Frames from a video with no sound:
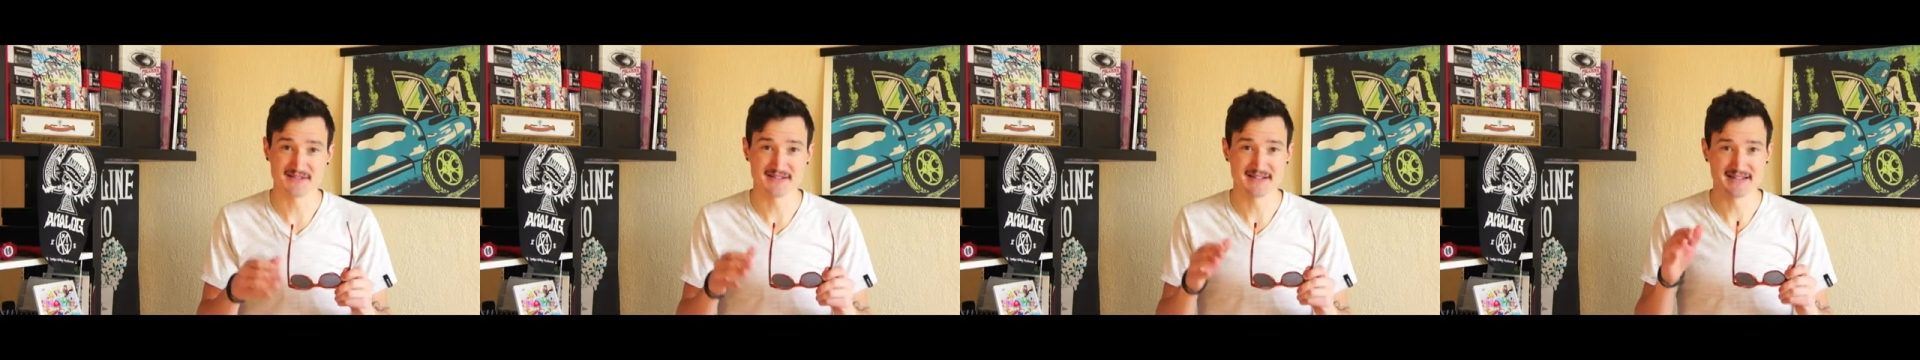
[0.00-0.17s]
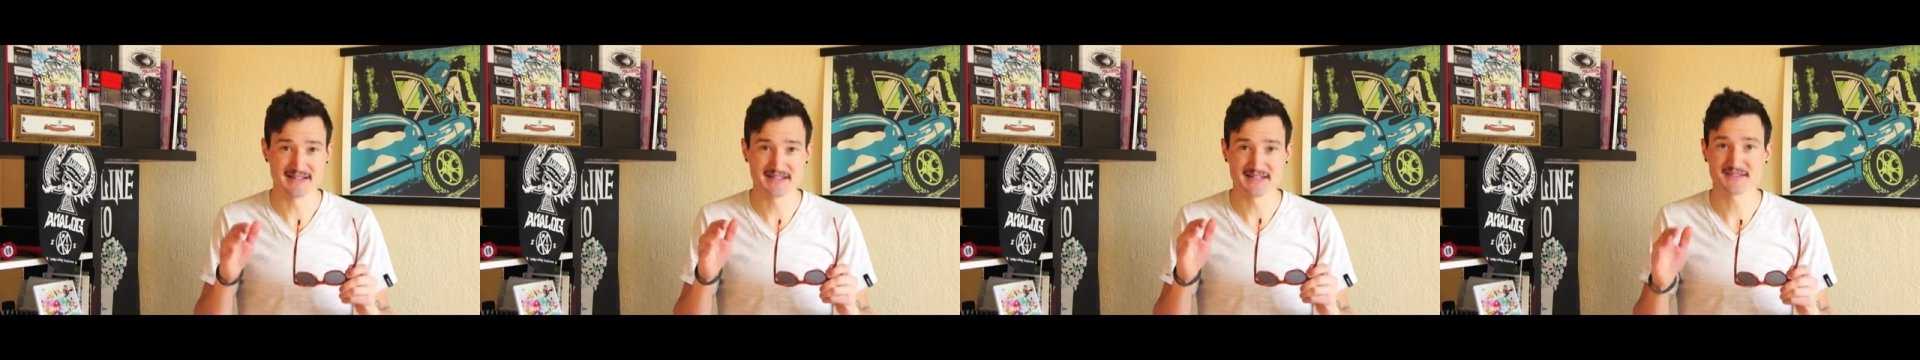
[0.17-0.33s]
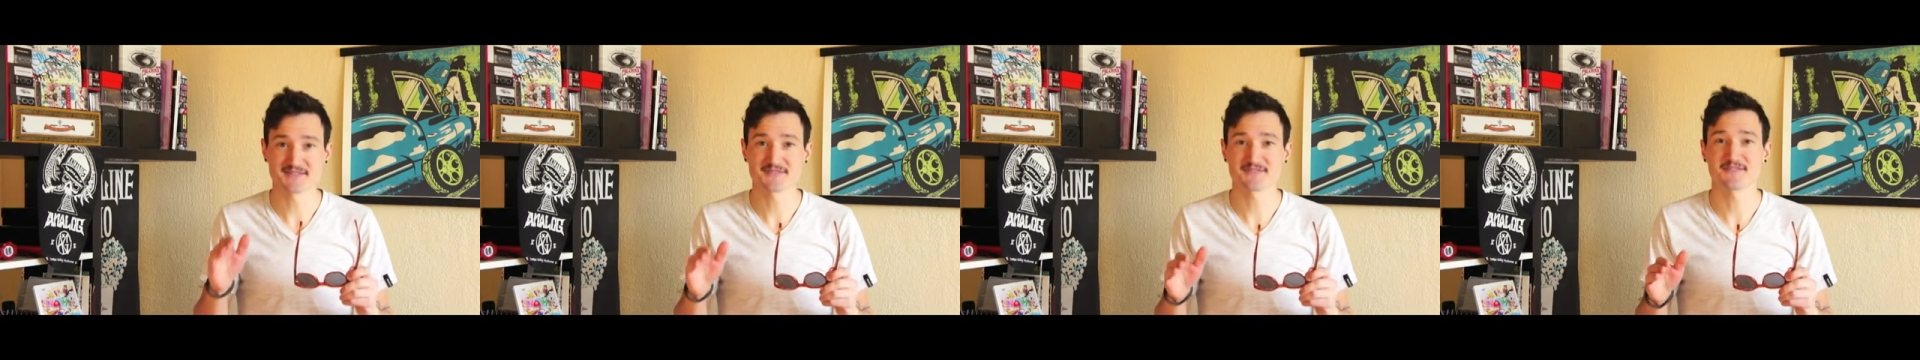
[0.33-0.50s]

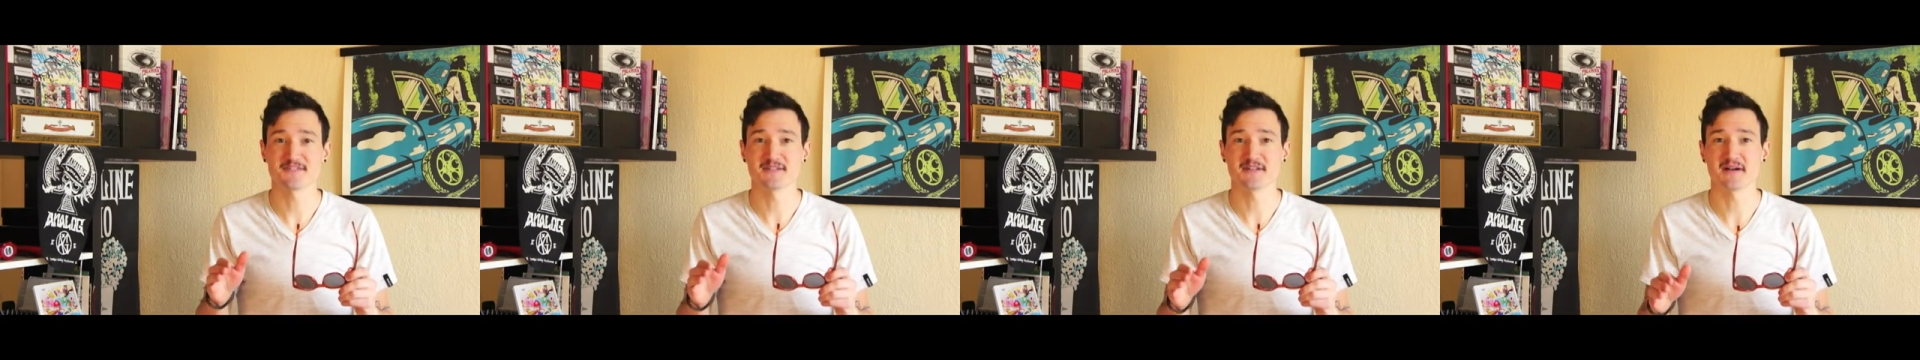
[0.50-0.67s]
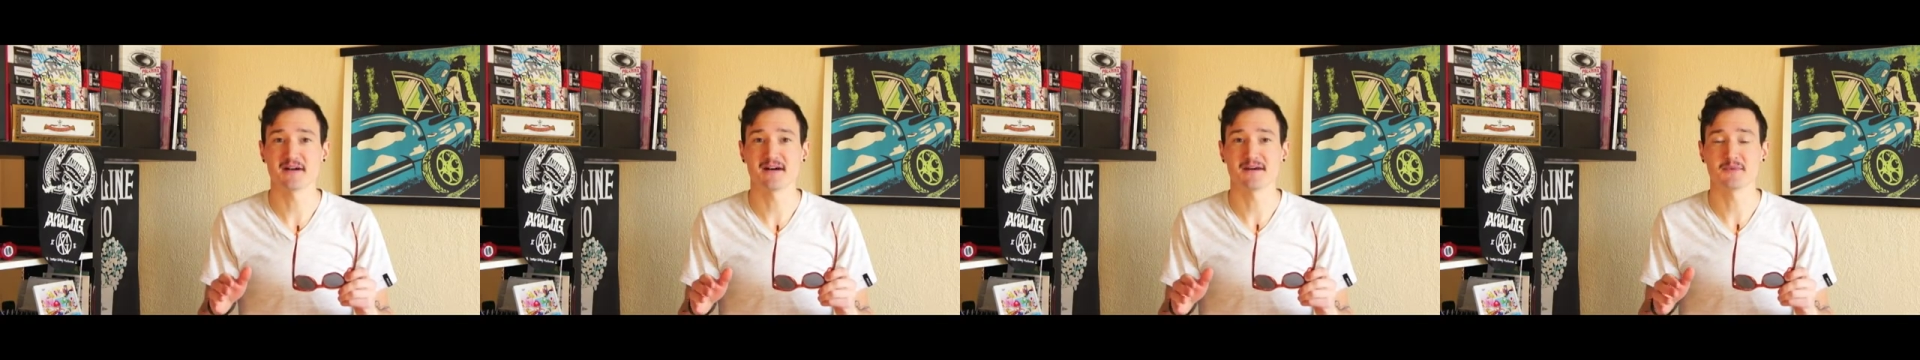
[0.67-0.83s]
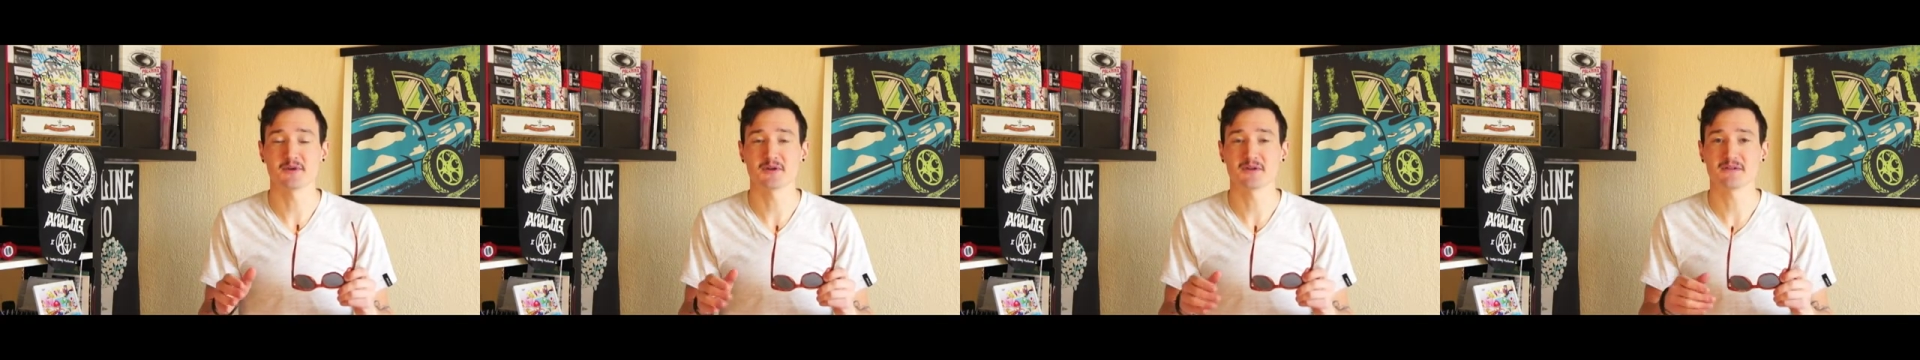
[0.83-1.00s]
is
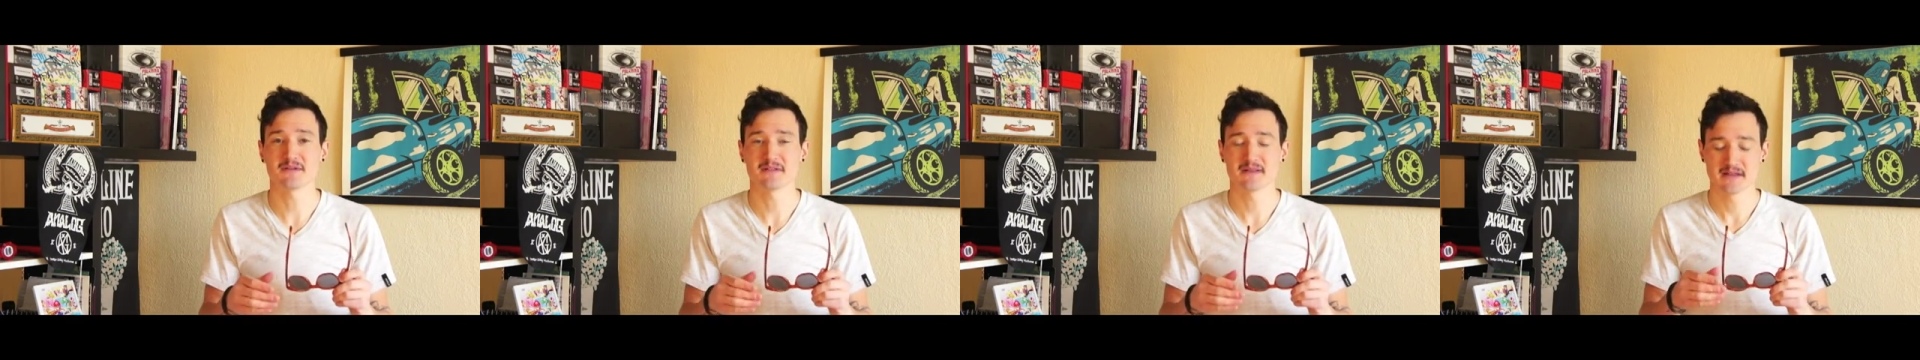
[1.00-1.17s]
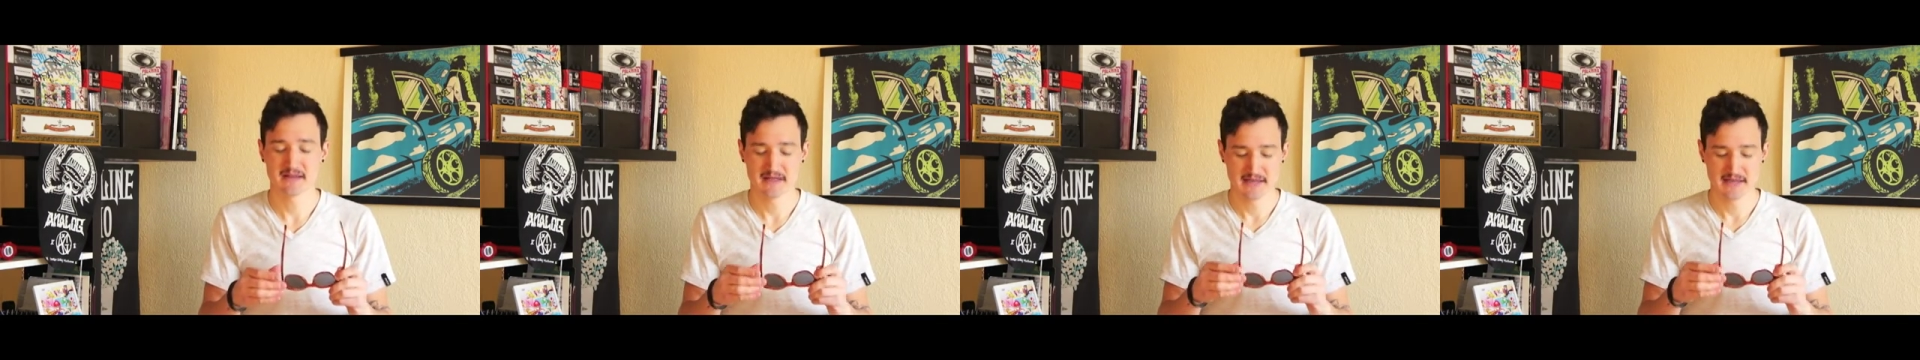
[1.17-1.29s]
phenomenal.